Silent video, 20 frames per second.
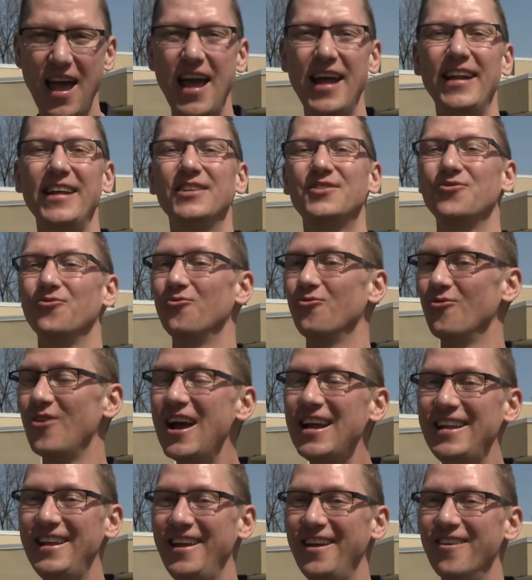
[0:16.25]
and it's
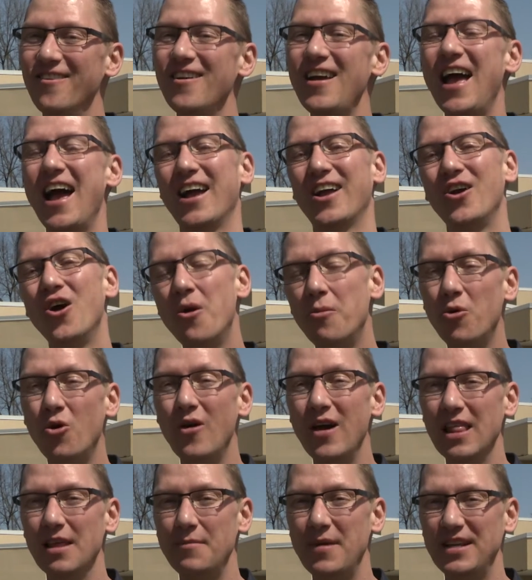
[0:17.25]
right here at
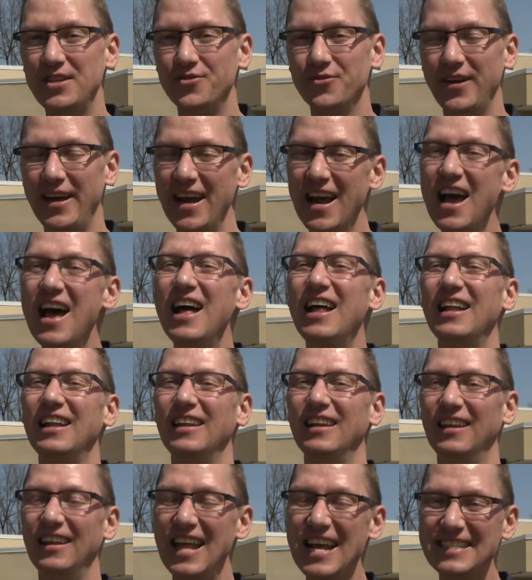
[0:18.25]
Como Elementary.
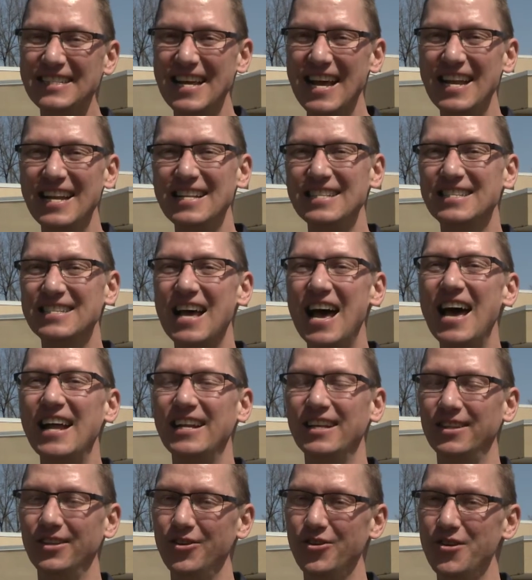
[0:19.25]
Let's head
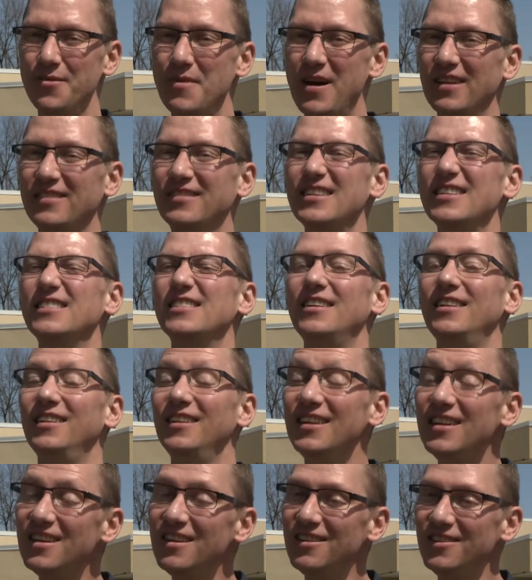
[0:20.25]
inside and learn about this
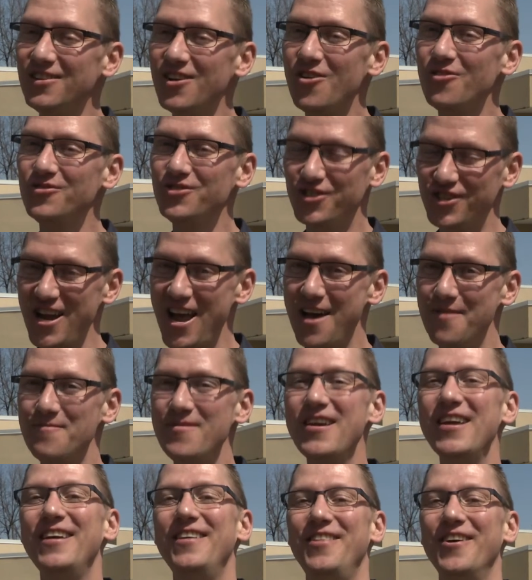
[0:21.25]
little known
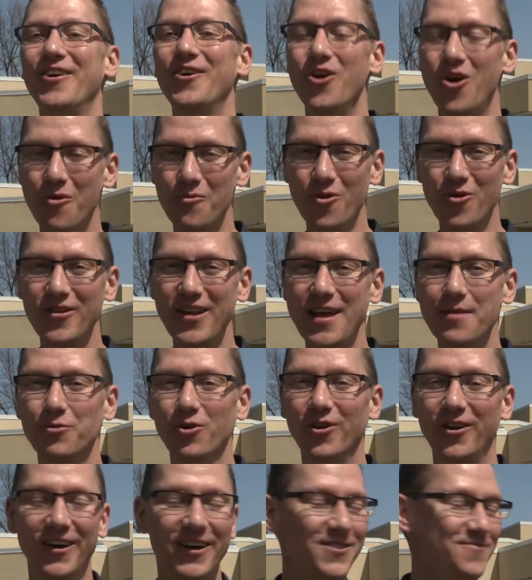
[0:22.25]
gem in the Como
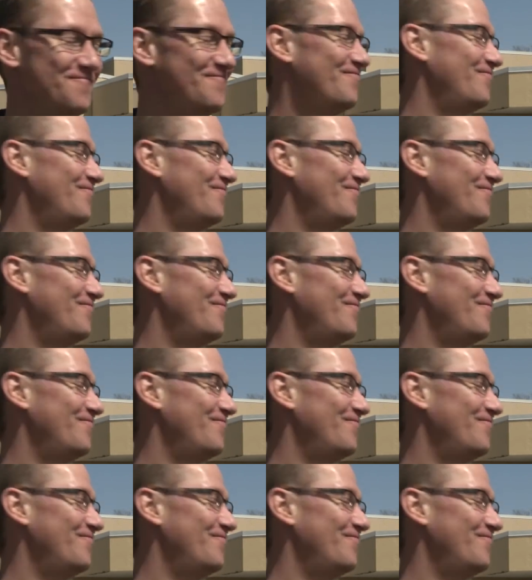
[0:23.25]
neighborhood.